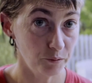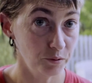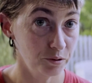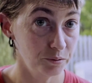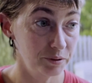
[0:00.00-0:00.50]

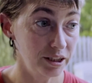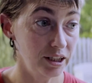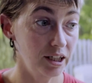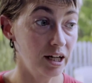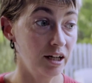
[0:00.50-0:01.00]
will
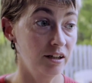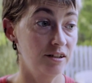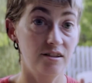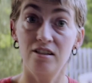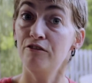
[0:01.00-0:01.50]
be a
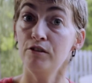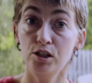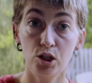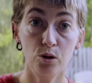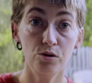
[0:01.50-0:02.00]

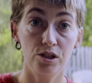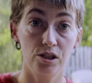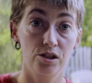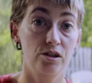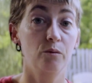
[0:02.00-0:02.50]
different
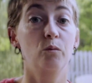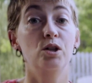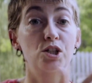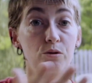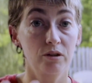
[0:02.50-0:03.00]
dosage than
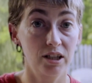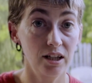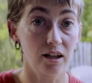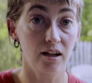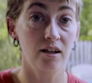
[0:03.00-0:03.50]
what you would
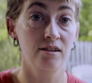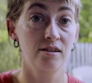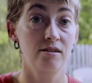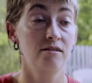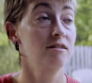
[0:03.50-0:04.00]
get as